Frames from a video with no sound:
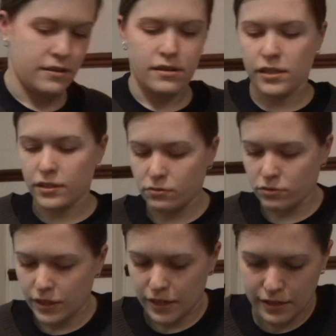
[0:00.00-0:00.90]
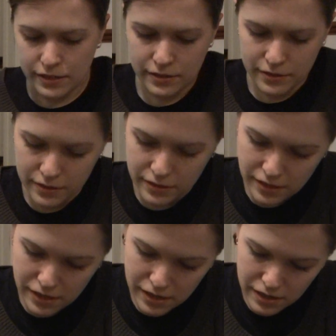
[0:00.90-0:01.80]
I need 3 hands.
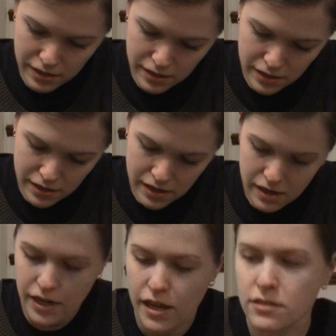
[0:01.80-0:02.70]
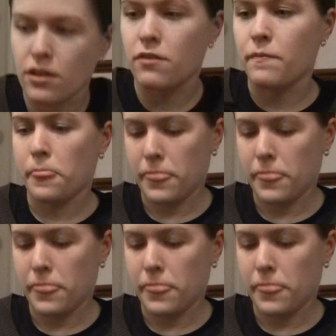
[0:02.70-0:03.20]
Okay, so